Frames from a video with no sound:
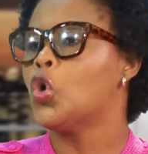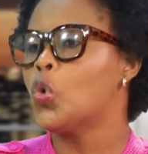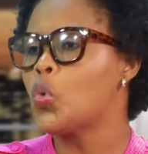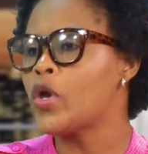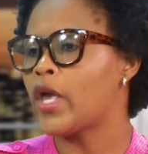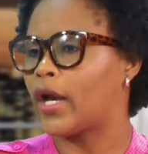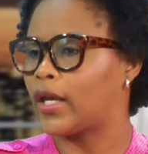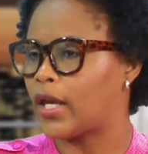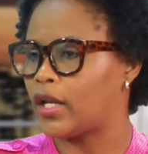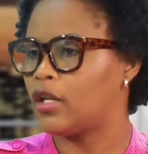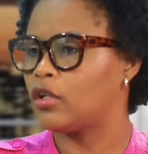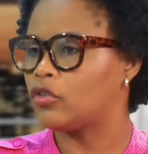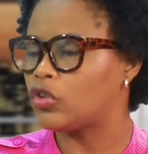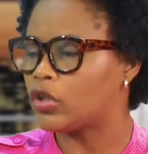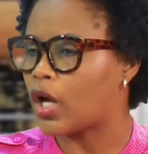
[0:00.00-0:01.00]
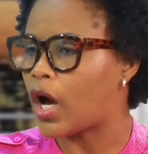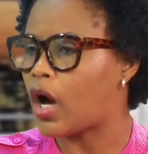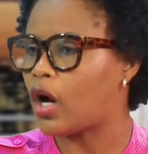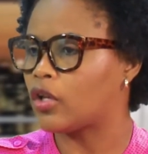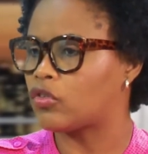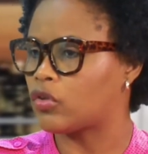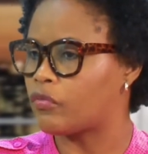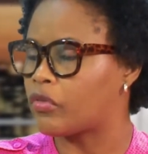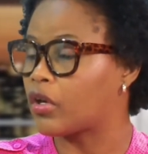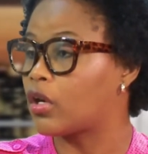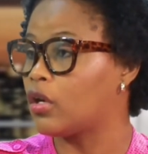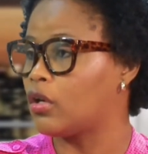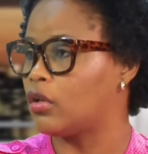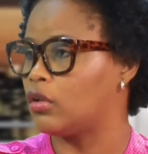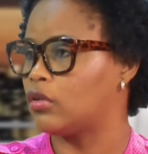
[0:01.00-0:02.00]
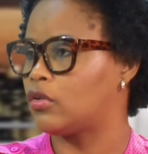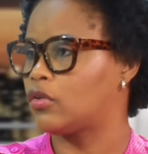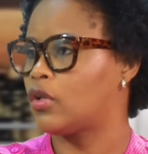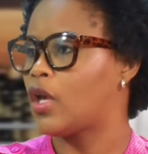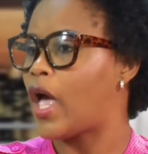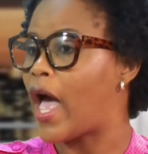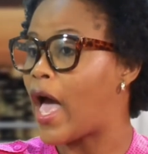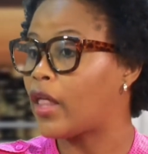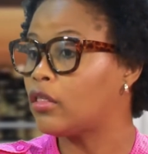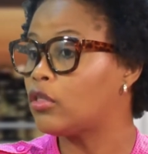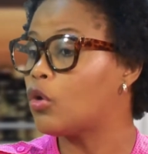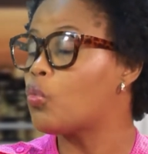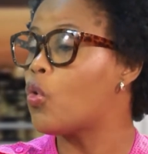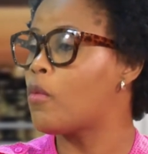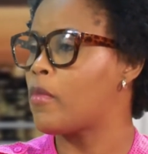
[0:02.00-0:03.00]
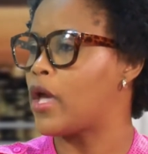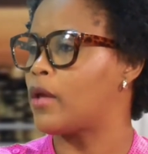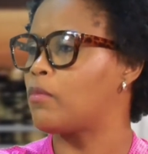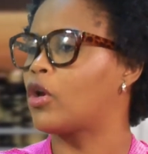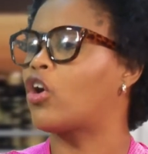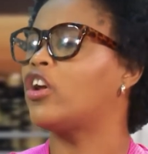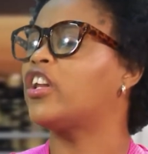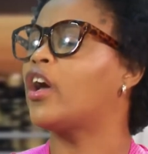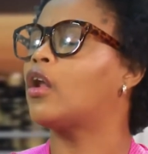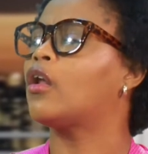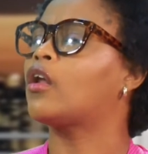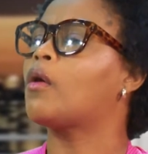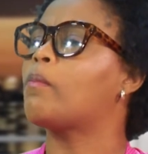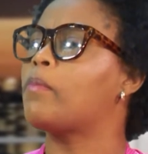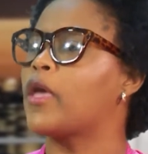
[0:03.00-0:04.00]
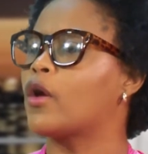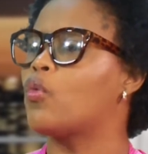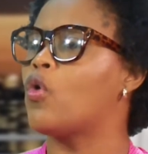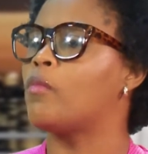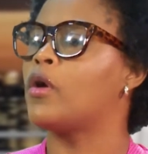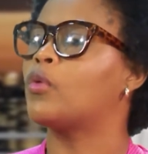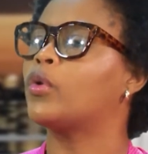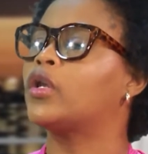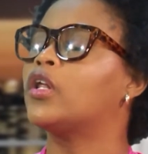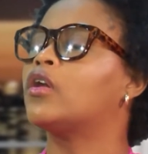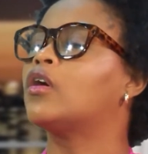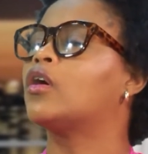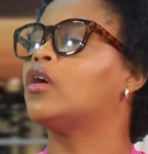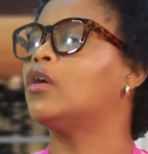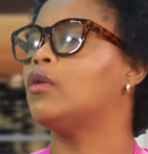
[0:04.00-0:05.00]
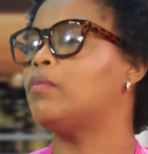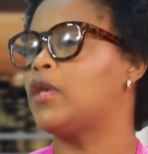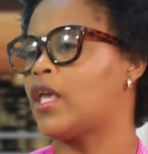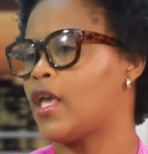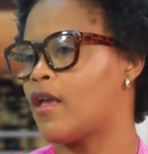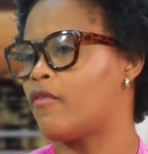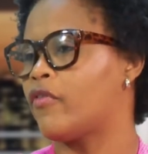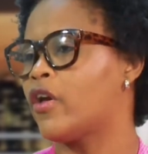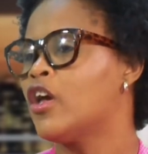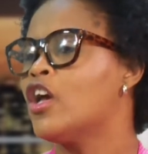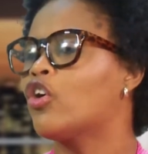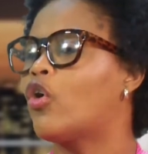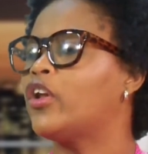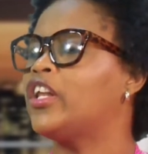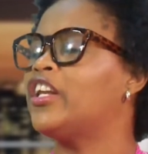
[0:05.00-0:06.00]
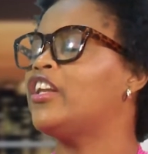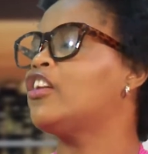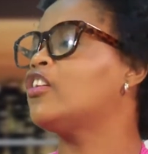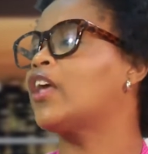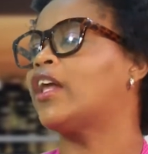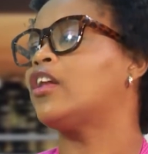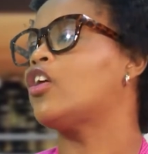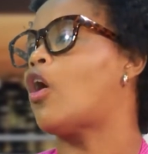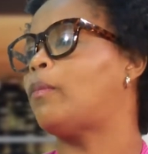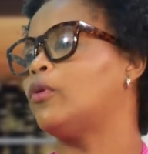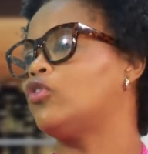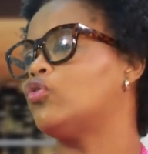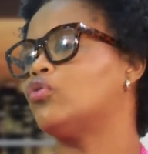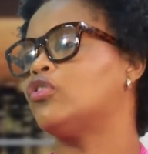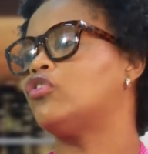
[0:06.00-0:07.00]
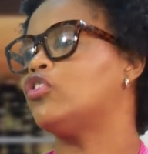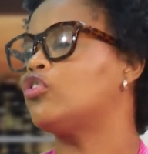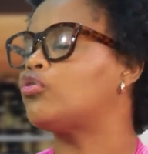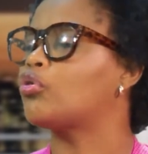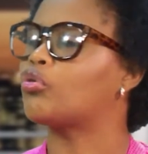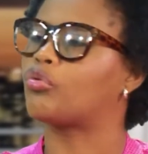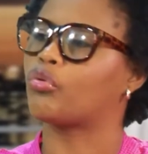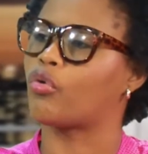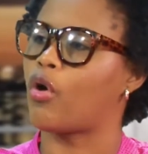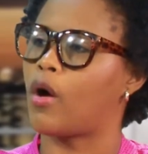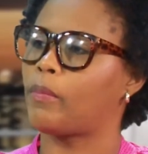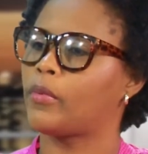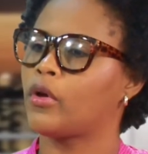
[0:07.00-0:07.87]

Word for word: We are getting to the hearts of the girls and the women, because there are a mm. lot of big women with little girl behavior, because mm-hmm. they didn't get the opportunity to grow up.